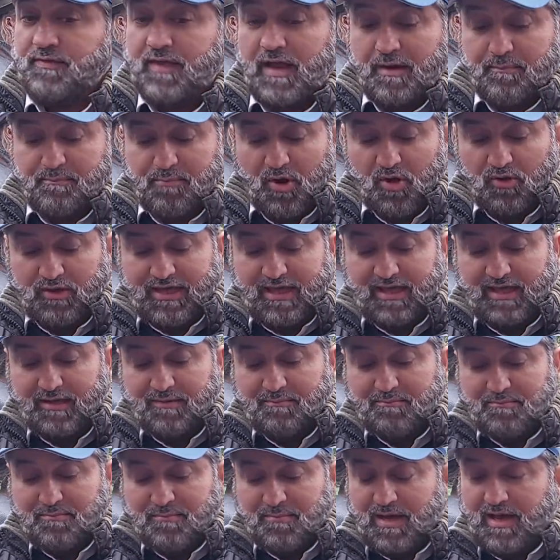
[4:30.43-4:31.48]
They're
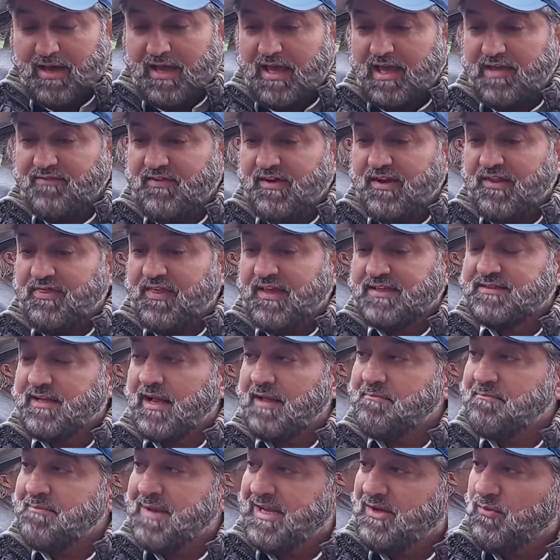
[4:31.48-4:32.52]
blocking even things
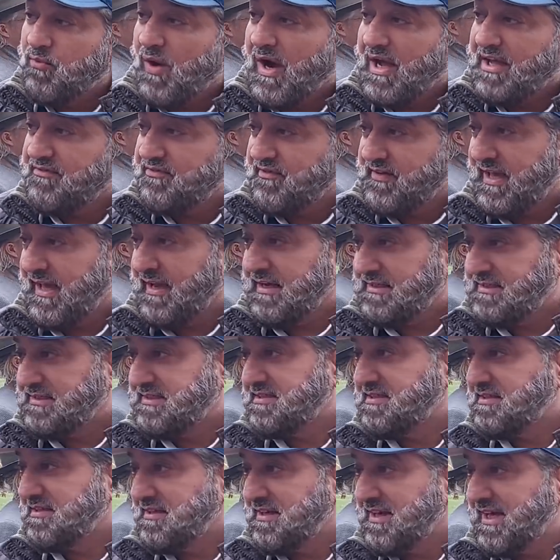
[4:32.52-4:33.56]
like midwife
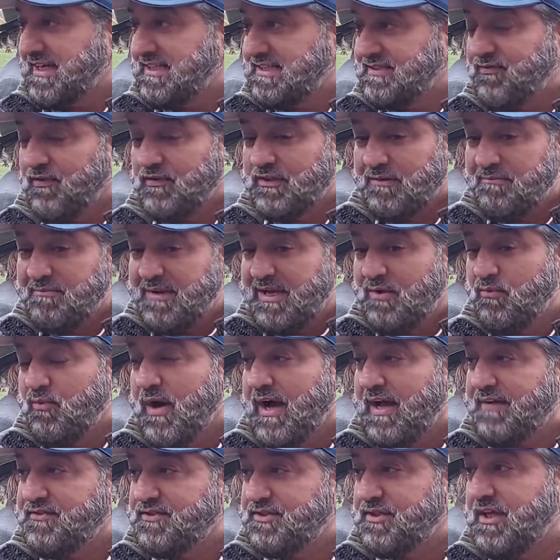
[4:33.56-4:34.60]
kits for the
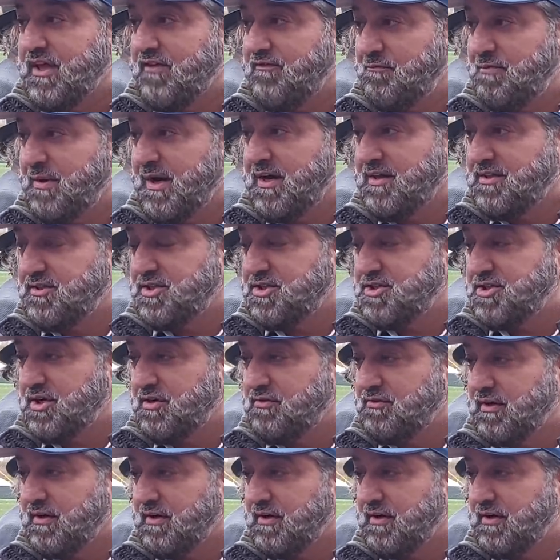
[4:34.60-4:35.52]
midwives to give birth to children.